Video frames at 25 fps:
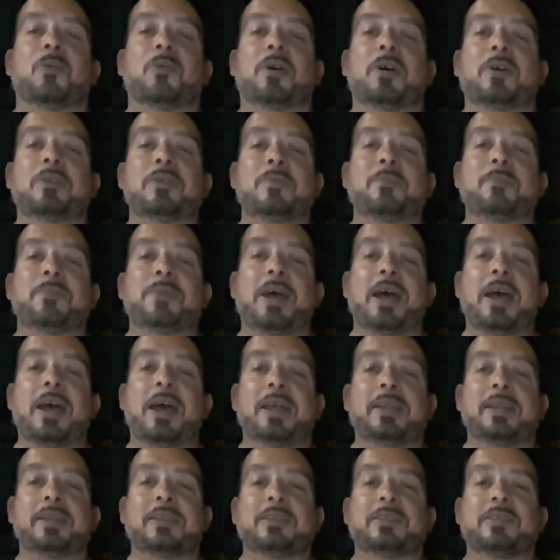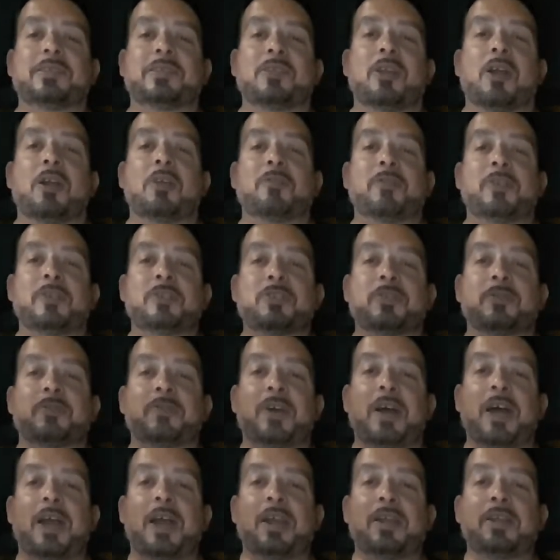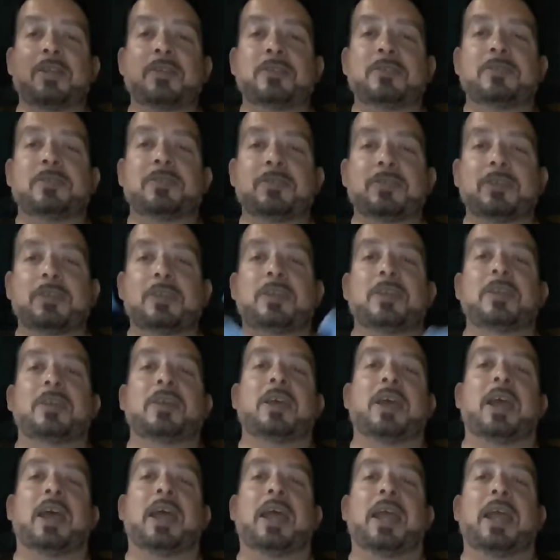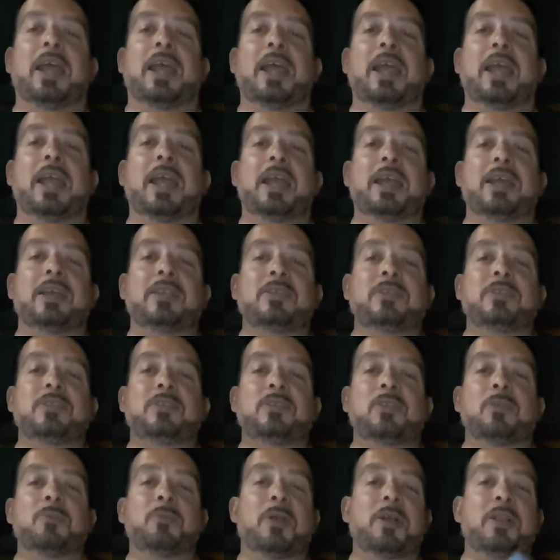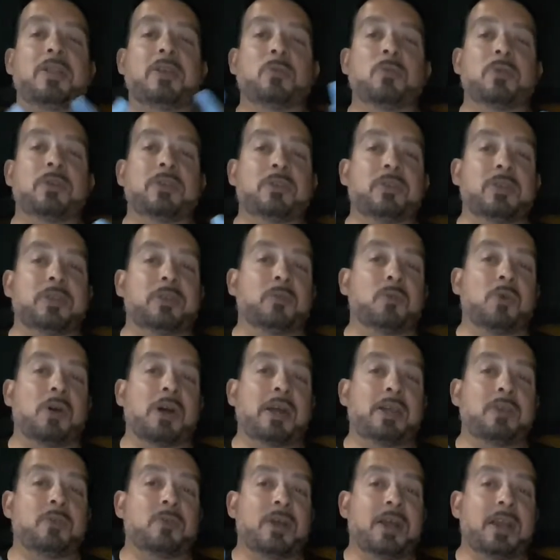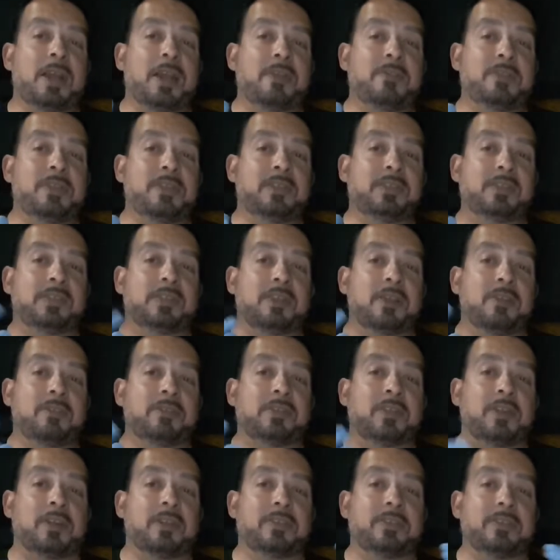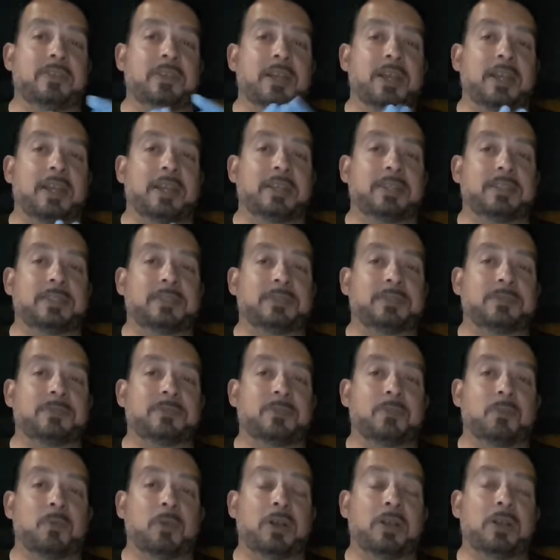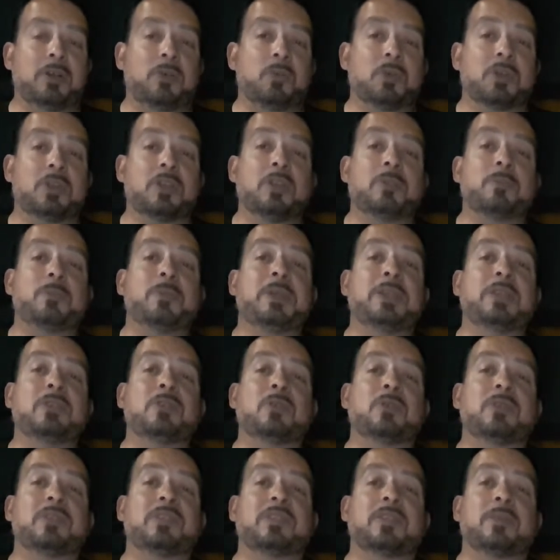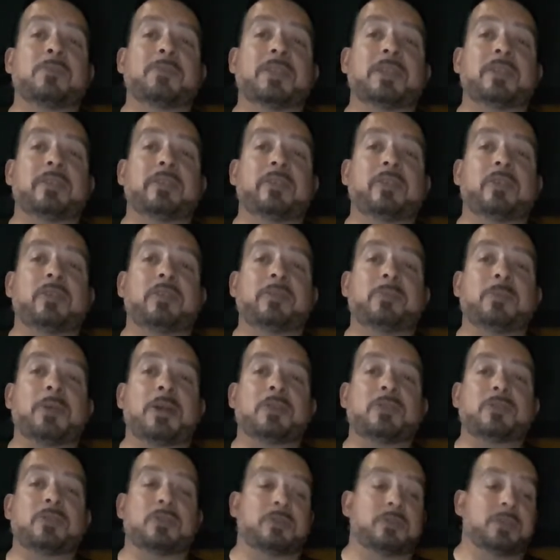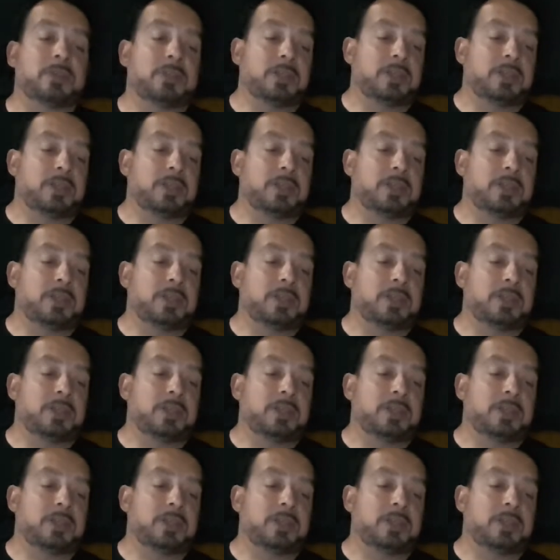Welcome back. It's Starfish of Fire. And you're probably wondering, why do I have these gloves on today? Well, we're going to be doing something a little special.